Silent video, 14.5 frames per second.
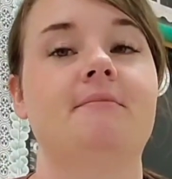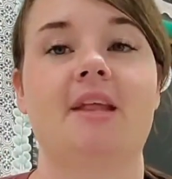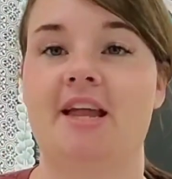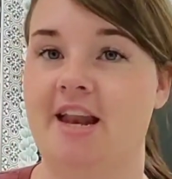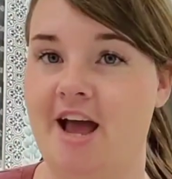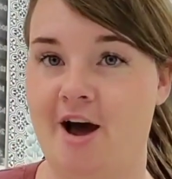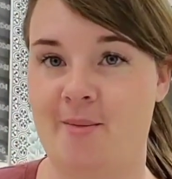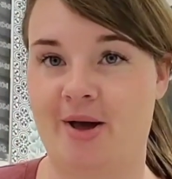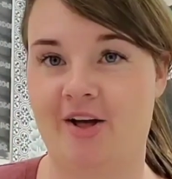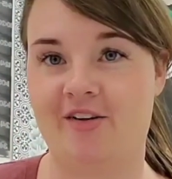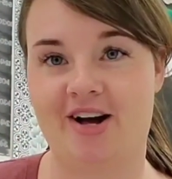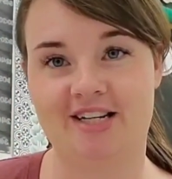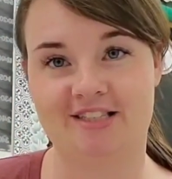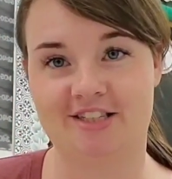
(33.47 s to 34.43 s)
and how my
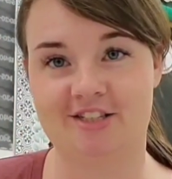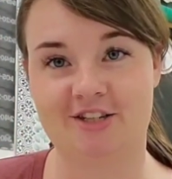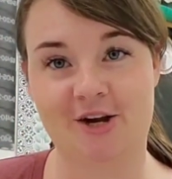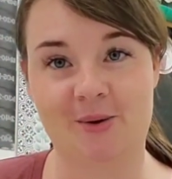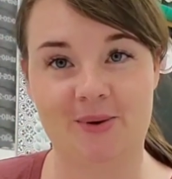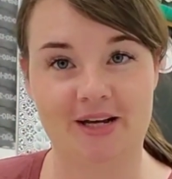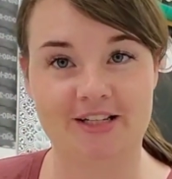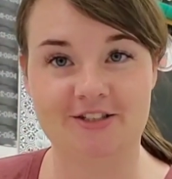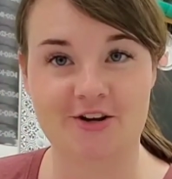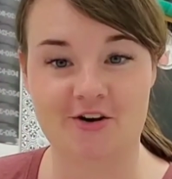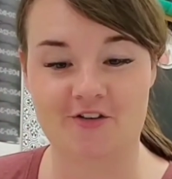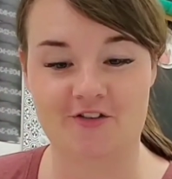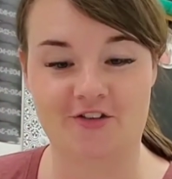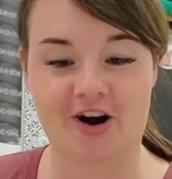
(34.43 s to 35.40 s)
class is going
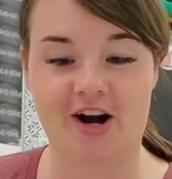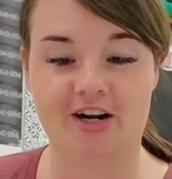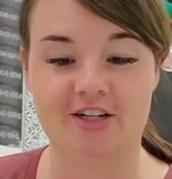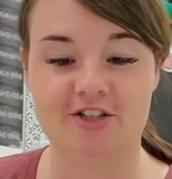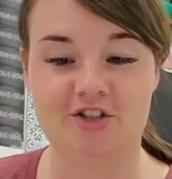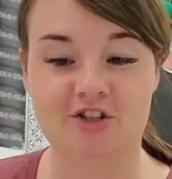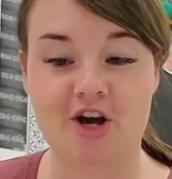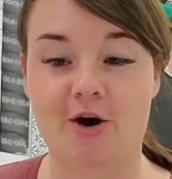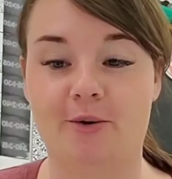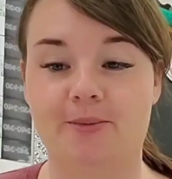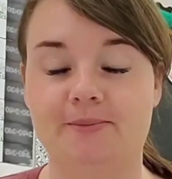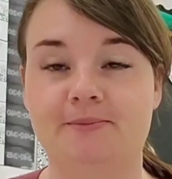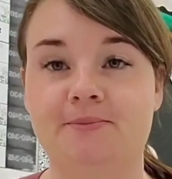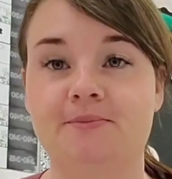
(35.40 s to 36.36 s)
so far.
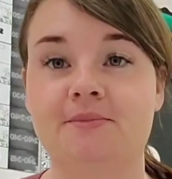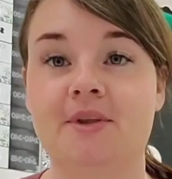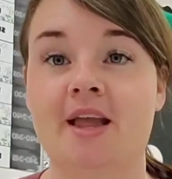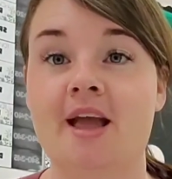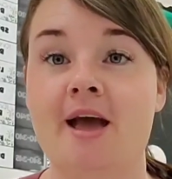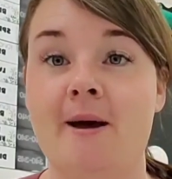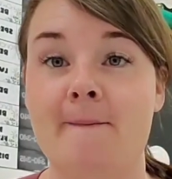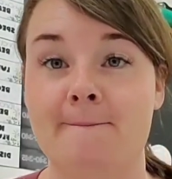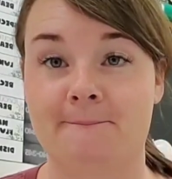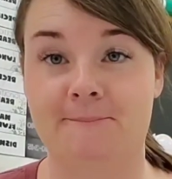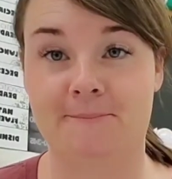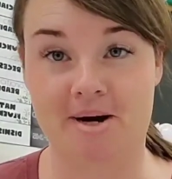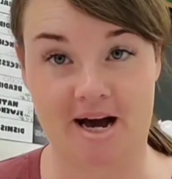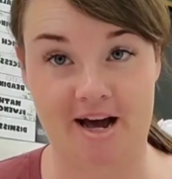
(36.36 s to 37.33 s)
So
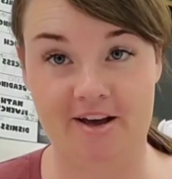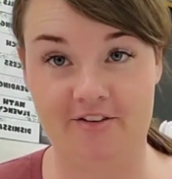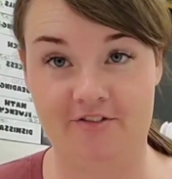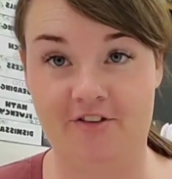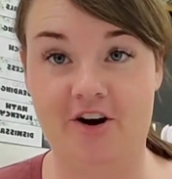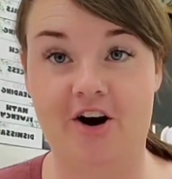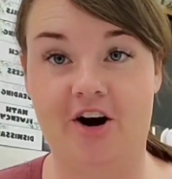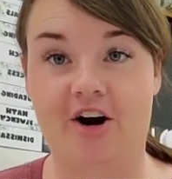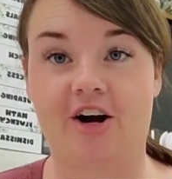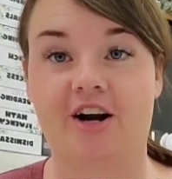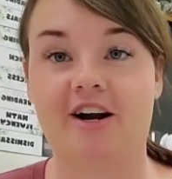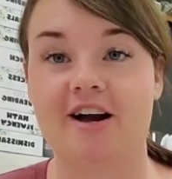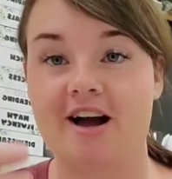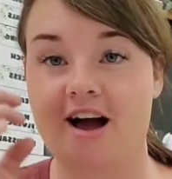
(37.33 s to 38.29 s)
by
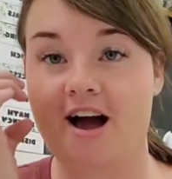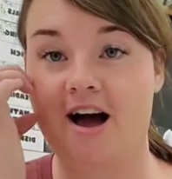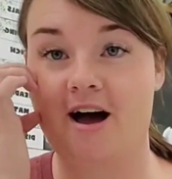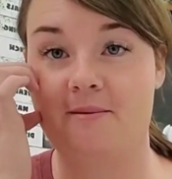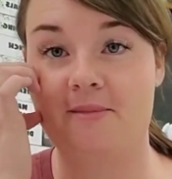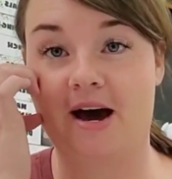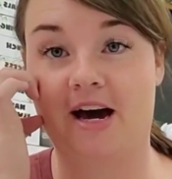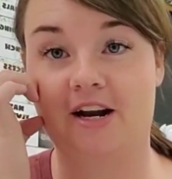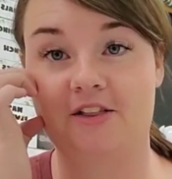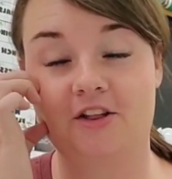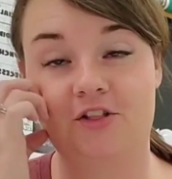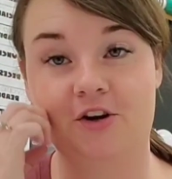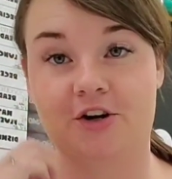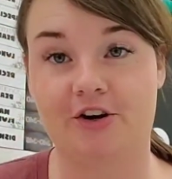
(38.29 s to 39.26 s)
far, out of
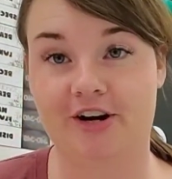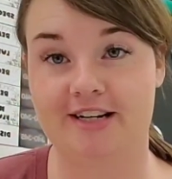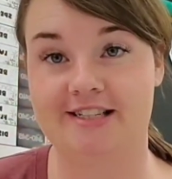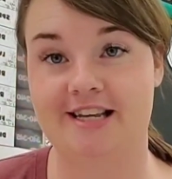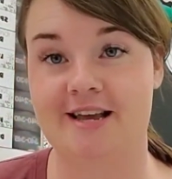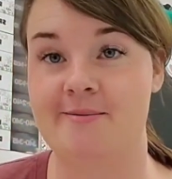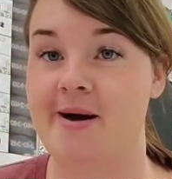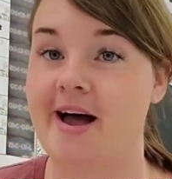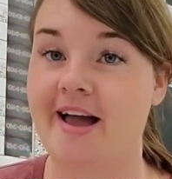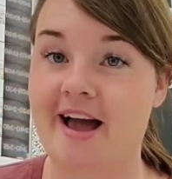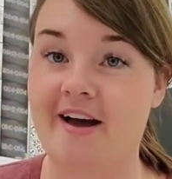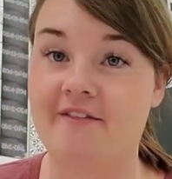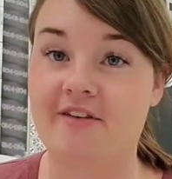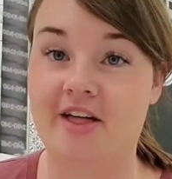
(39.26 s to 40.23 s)
the third grade team, I
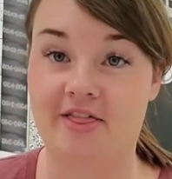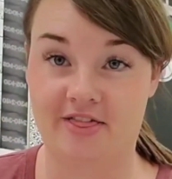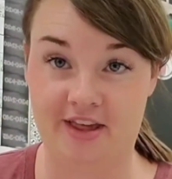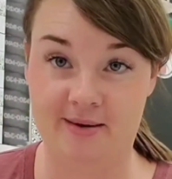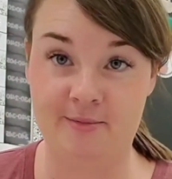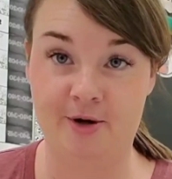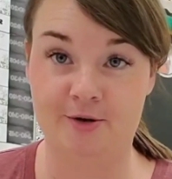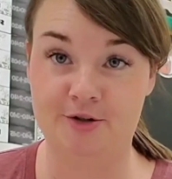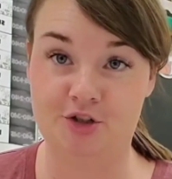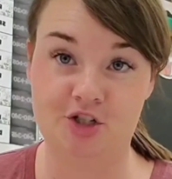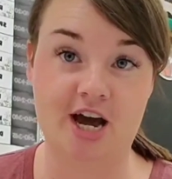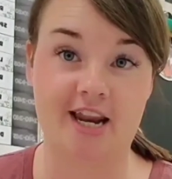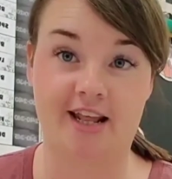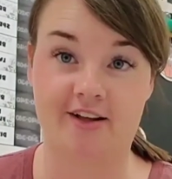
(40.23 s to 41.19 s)
have the most
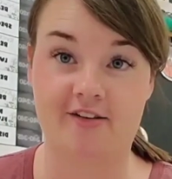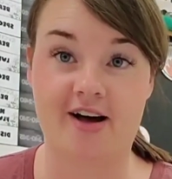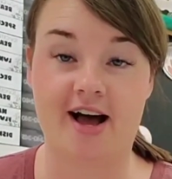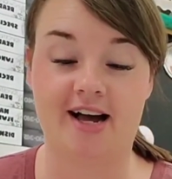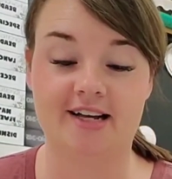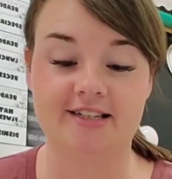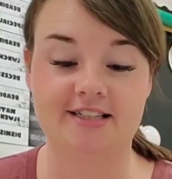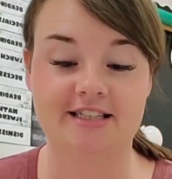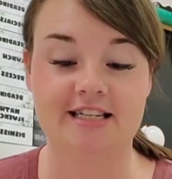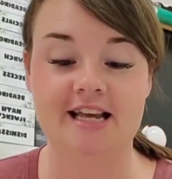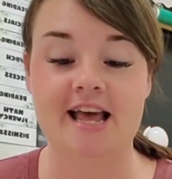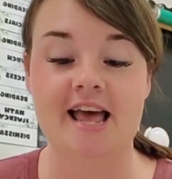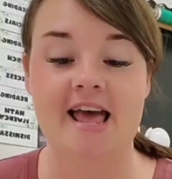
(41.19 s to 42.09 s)
chatty class.